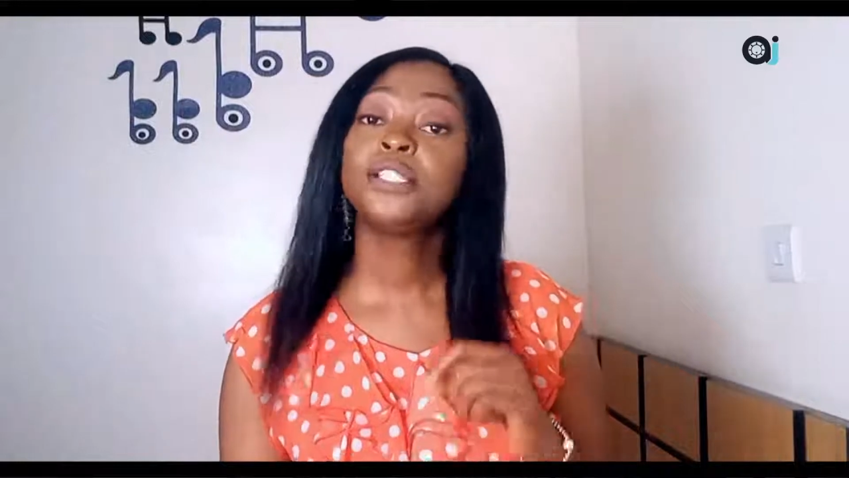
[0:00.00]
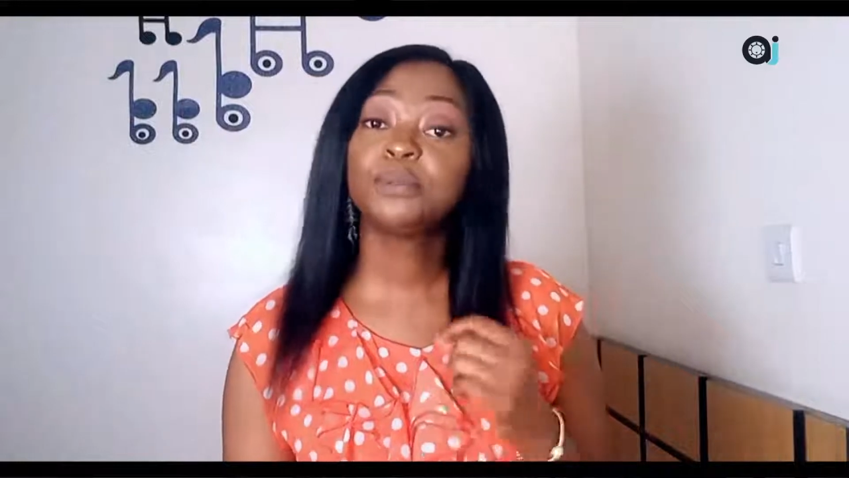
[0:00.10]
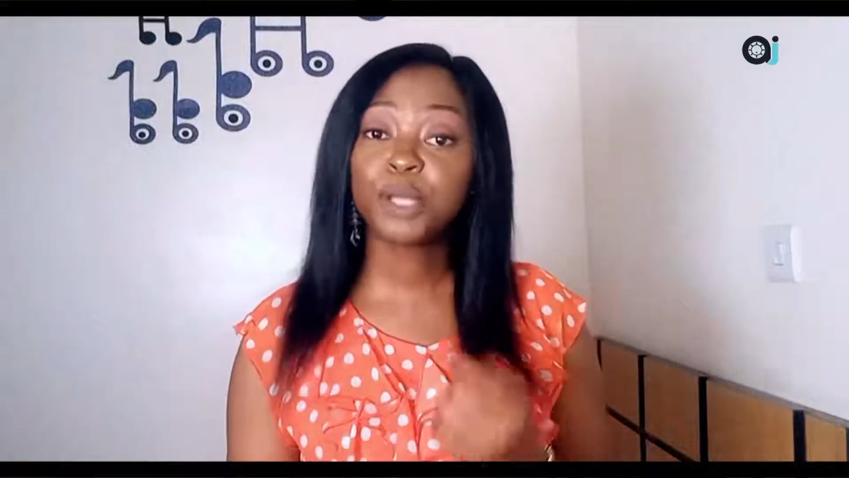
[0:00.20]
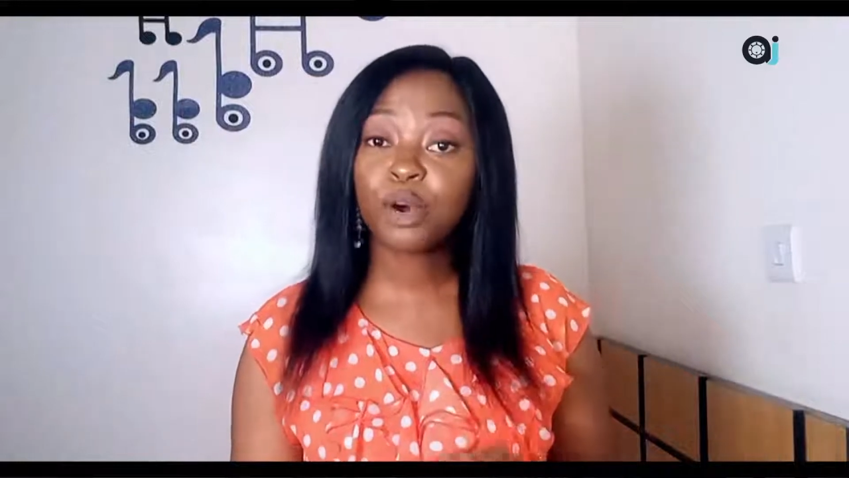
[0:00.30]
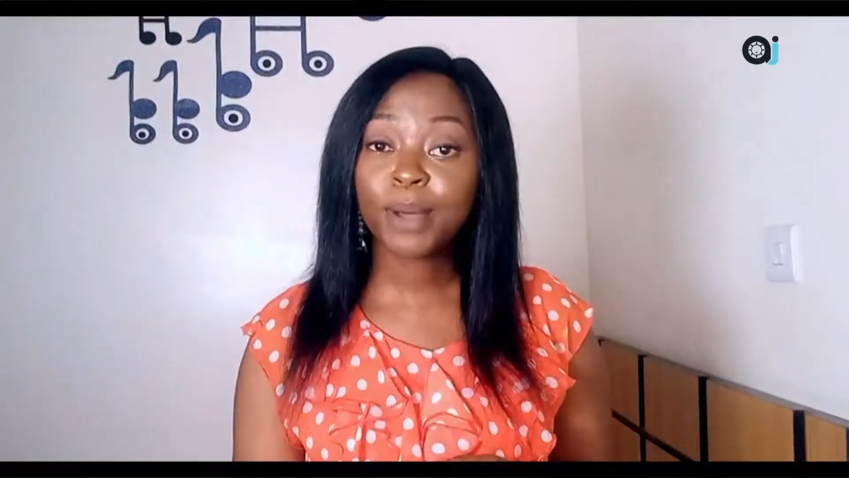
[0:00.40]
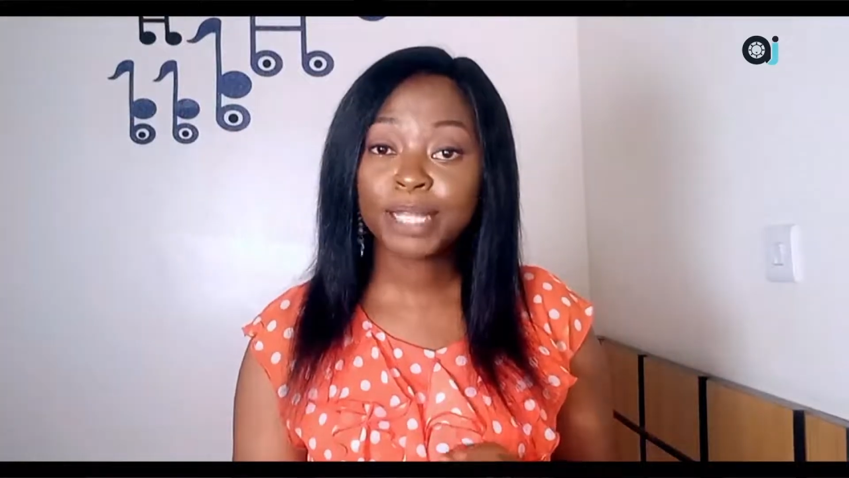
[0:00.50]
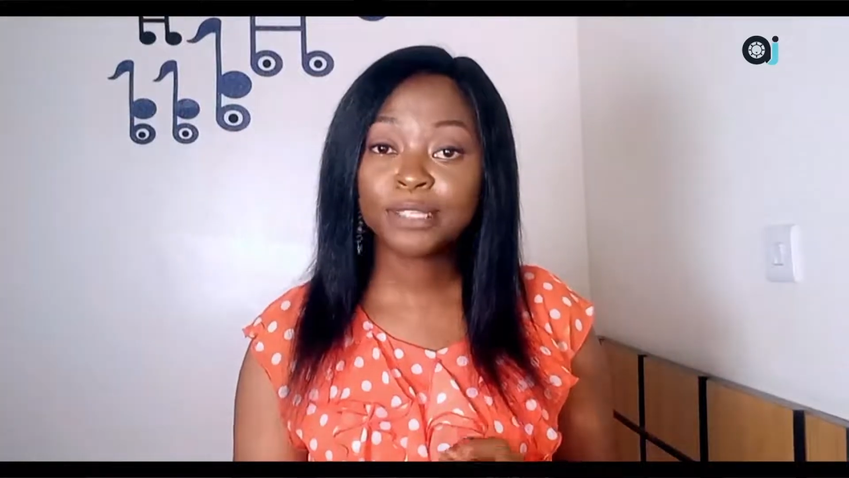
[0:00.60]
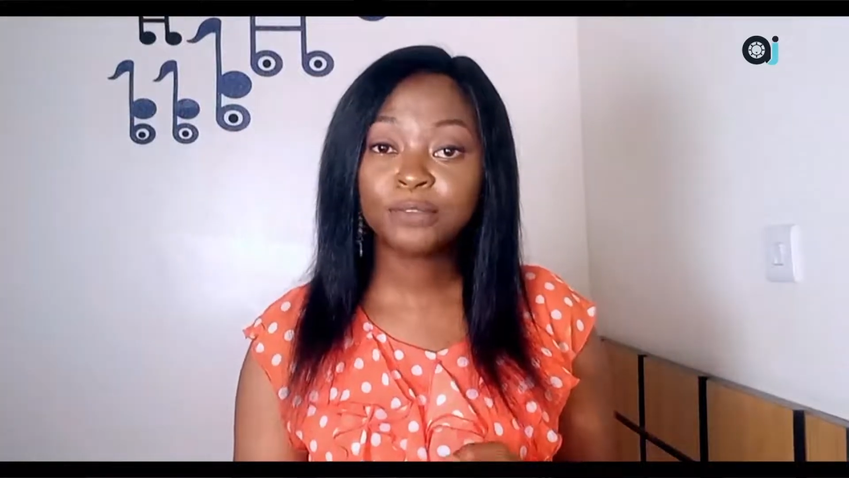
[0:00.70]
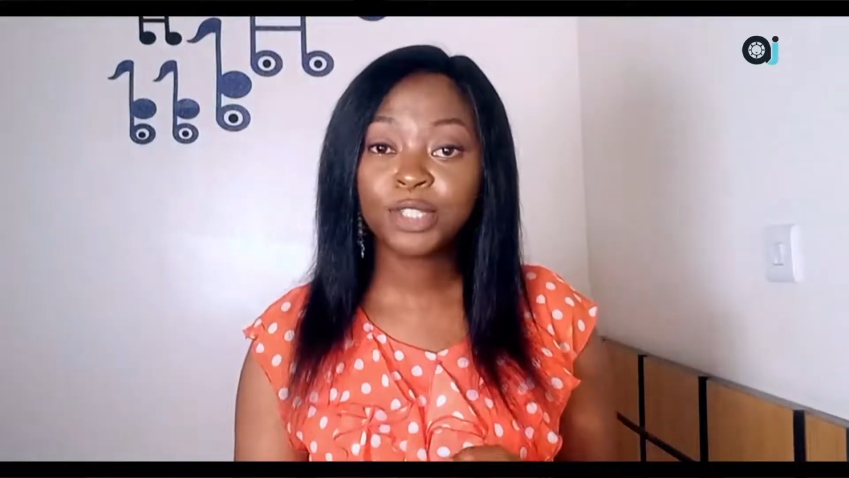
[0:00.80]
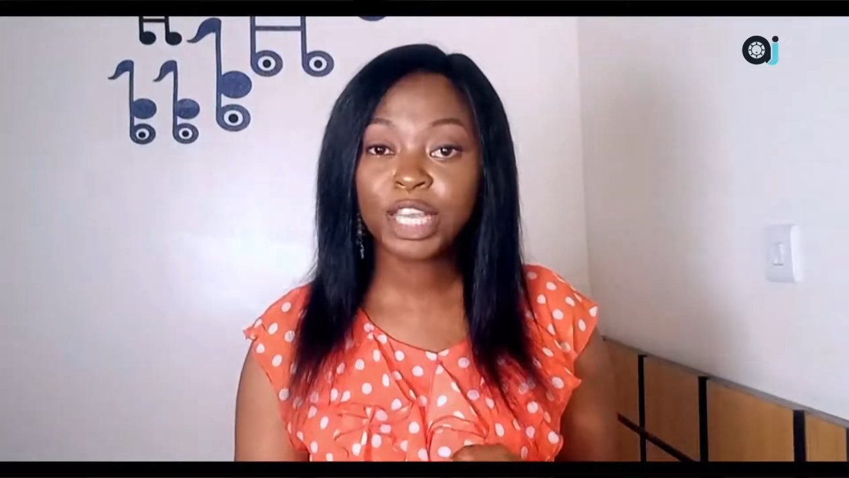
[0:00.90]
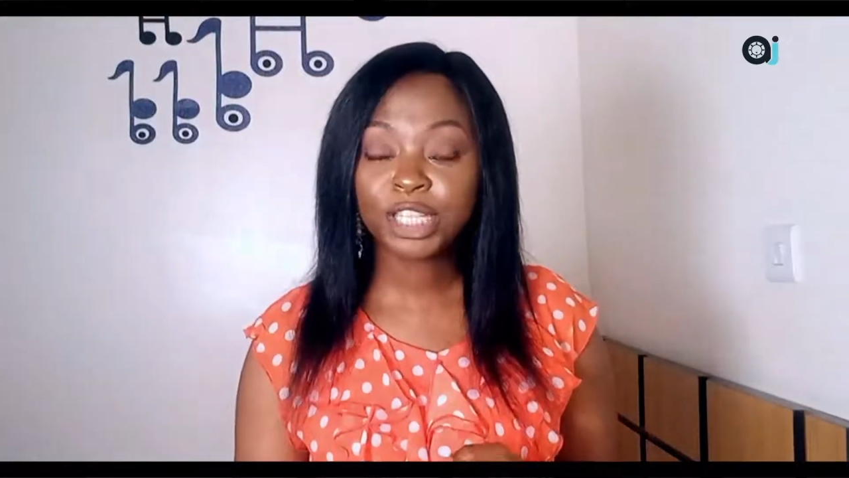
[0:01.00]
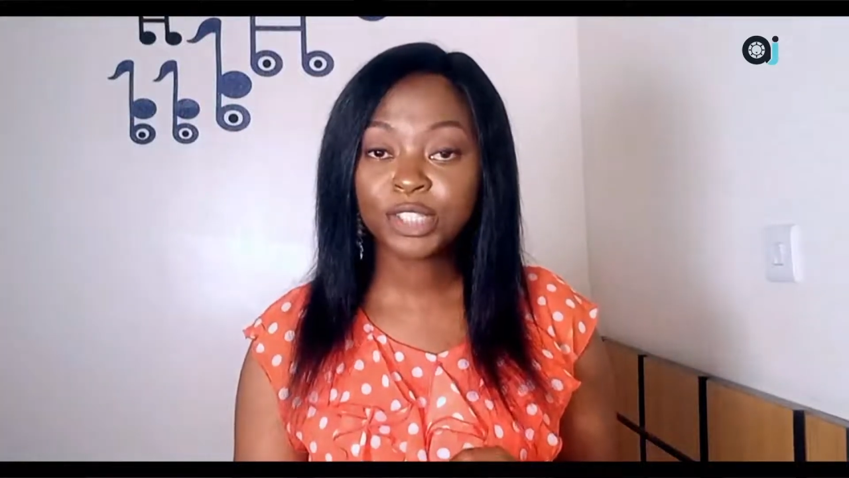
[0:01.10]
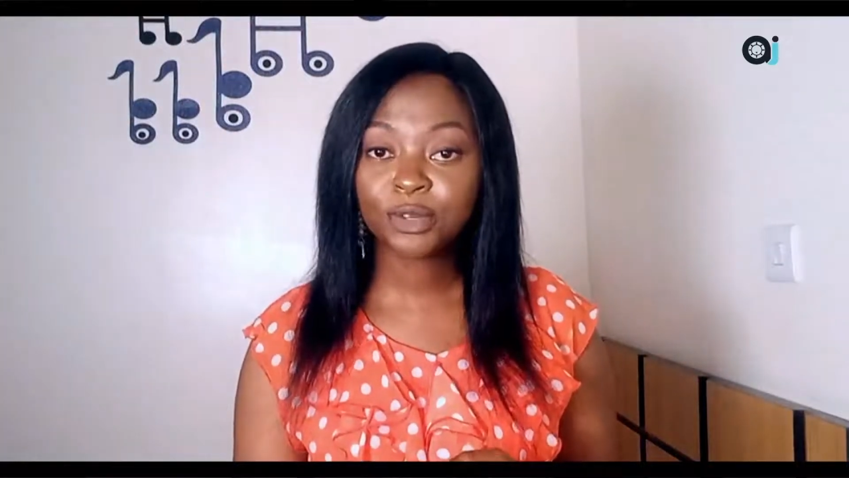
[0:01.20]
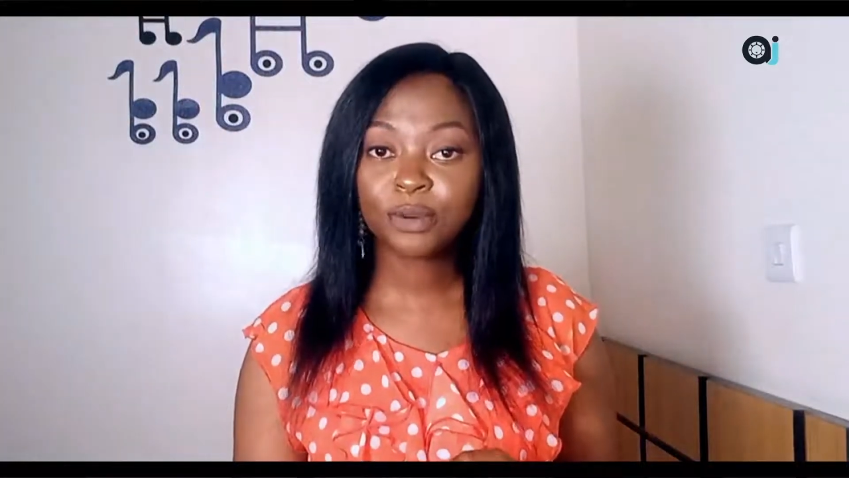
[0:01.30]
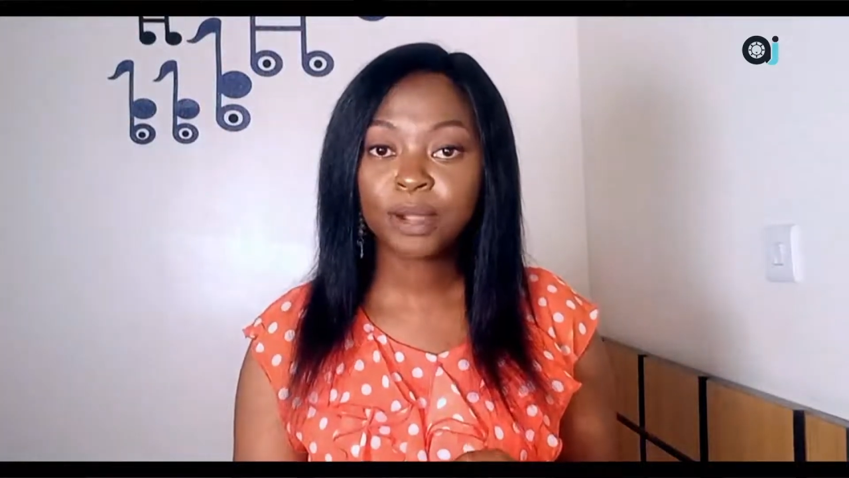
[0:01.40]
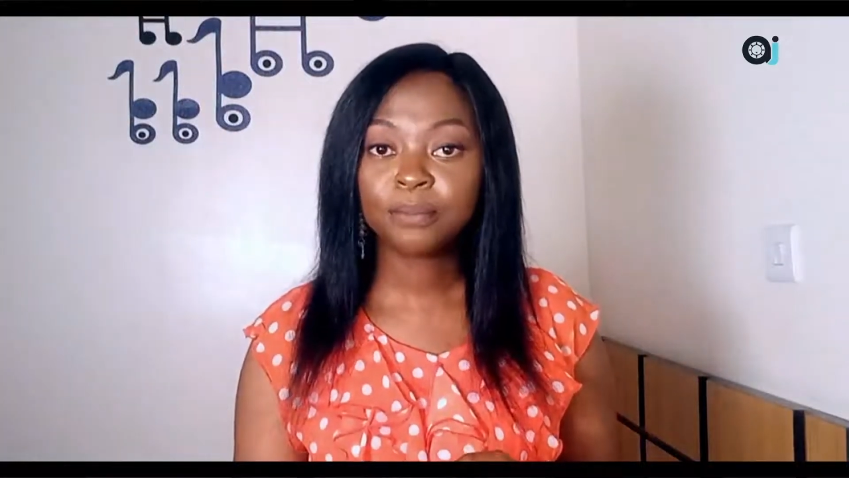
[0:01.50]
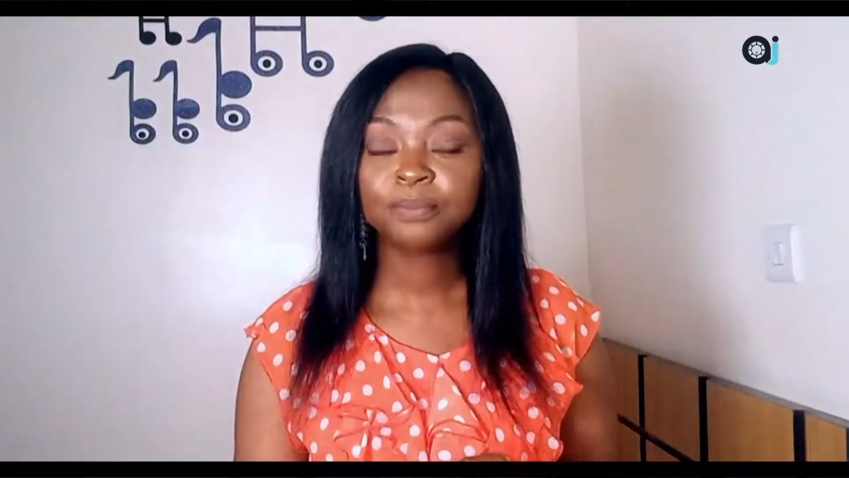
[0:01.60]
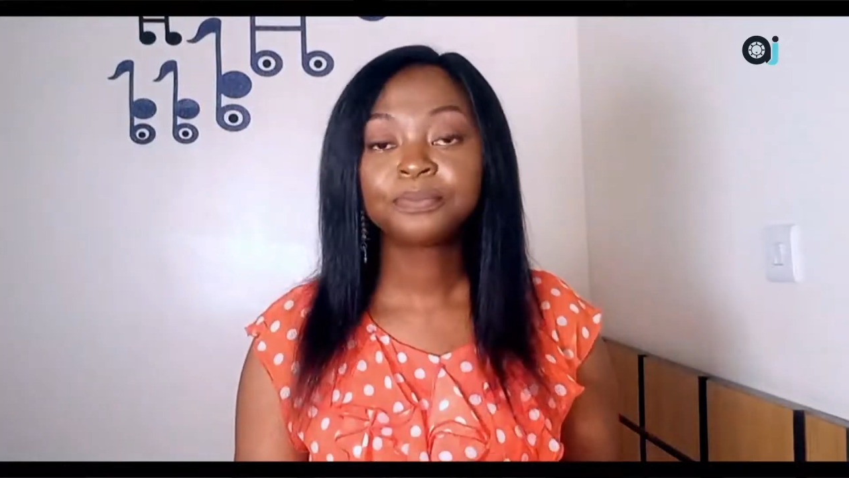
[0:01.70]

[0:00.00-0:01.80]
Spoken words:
to become active on Instagram.